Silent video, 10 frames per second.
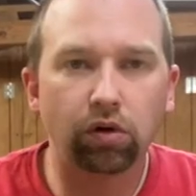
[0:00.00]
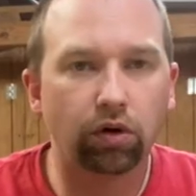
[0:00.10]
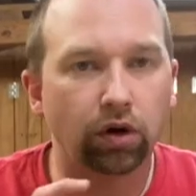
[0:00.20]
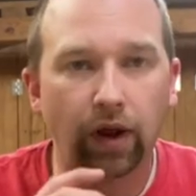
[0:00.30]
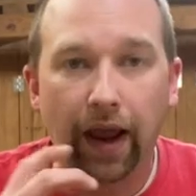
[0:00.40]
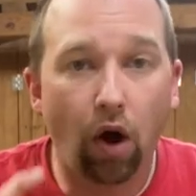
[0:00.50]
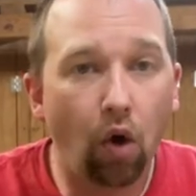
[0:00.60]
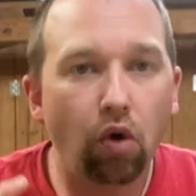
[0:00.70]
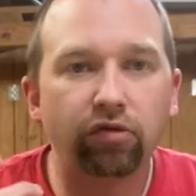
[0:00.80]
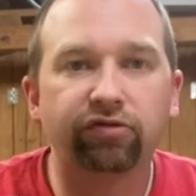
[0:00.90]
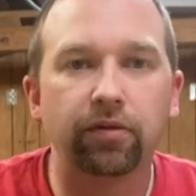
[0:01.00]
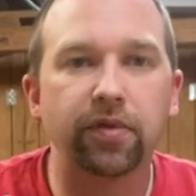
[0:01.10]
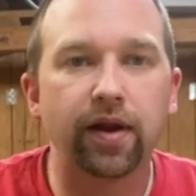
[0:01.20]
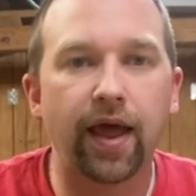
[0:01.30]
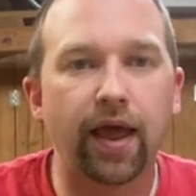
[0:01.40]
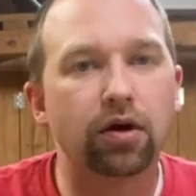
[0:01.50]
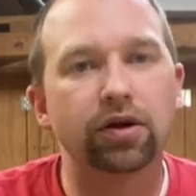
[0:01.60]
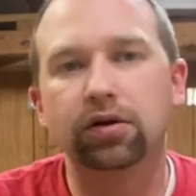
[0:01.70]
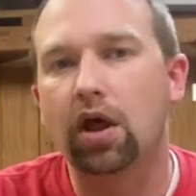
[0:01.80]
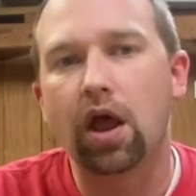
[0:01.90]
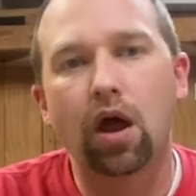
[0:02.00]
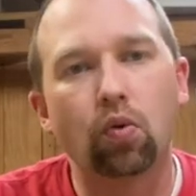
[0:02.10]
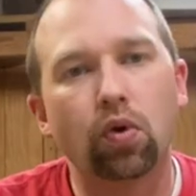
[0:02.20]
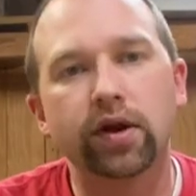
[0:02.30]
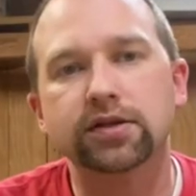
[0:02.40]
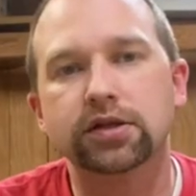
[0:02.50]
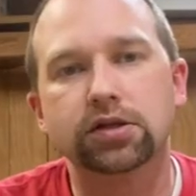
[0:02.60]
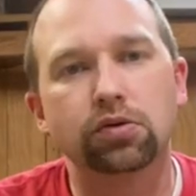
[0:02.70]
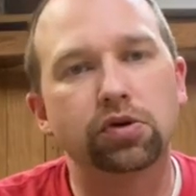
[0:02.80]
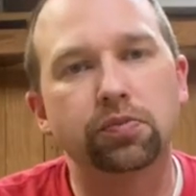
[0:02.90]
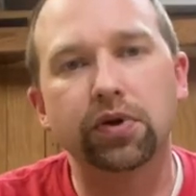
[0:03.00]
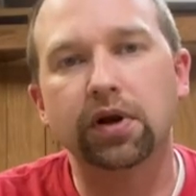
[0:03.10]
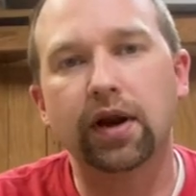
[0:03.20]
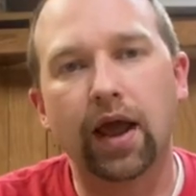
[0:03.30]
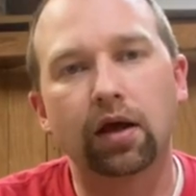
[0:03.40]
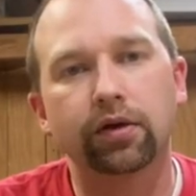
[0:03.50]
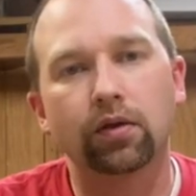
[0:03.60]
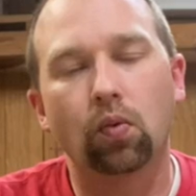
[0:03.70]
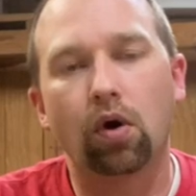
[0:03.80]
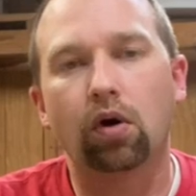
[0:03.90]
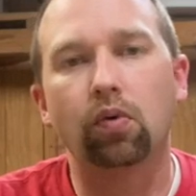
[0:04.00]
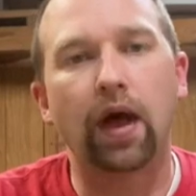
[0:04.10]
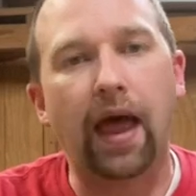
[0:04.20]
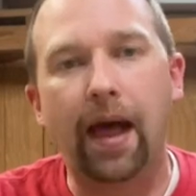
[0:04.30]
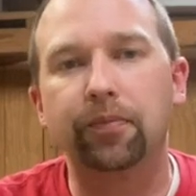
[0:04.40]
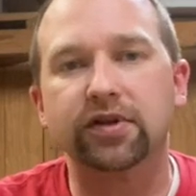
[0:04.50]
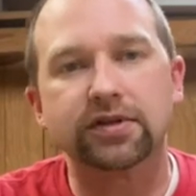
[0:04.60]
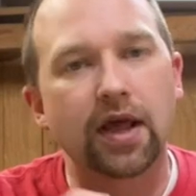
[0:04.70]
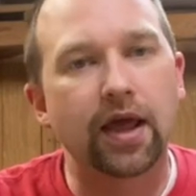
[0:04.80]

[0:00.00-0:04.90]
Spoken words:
or a hole from the nail. And what does it do? When you put a nail in the wall, what happens?